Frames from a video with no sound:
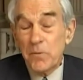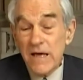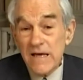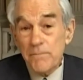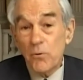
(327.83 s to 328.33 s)

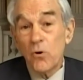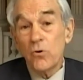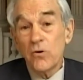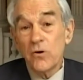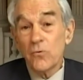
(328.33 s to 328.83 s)

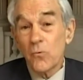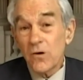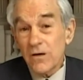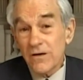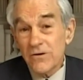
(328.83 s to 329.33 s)
people, the
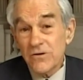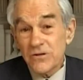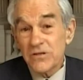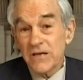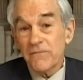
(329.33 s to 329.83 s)
workers,
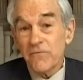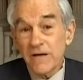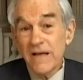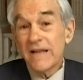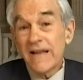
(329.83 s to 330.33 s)
are
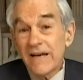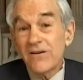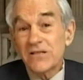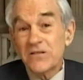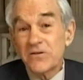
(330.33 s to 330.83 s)
suffering. They
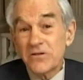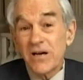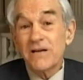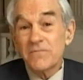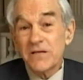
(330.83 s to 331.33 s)
lost their
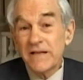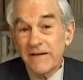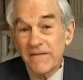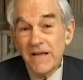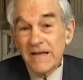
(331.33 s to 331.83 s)
jobs and
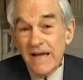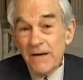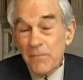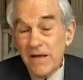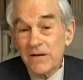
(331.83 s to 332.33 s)
they
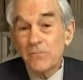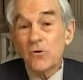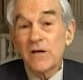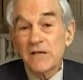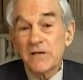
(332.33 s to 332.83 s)
can't pay their
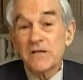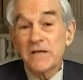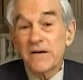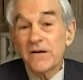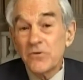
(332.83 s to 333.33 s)
mortgages
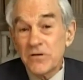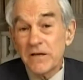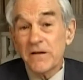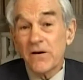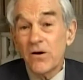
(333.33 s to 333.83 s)
and they're
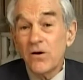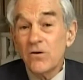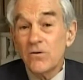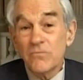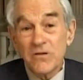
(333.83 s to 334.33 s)
losing their
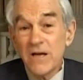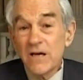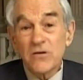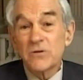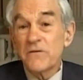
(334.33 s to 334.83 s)
homes.
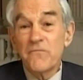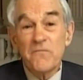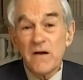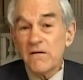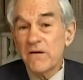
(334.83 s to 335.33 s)
So it's a
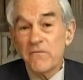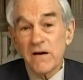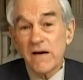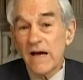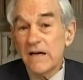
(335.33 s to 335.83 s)
very,
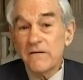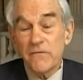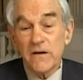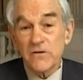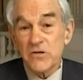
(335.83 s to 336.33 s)
very
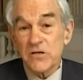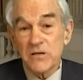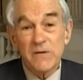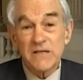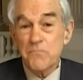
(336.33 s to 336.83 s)
unfair
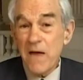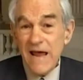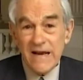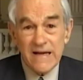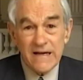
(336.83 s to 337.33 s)
system. It's
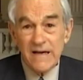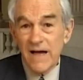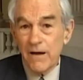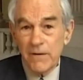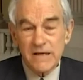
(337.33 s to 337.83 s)
bad
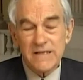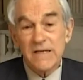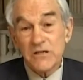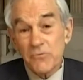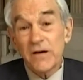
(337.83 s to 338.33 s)
economics and
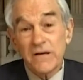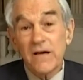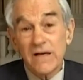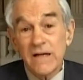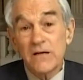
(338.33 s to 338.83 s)
it's really
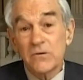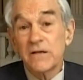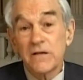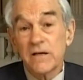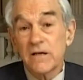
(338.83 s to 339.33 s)
not legal
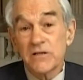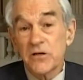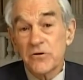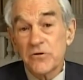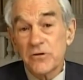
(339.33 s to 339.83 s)
under the
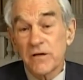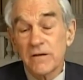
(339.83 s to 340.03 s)
Constitution.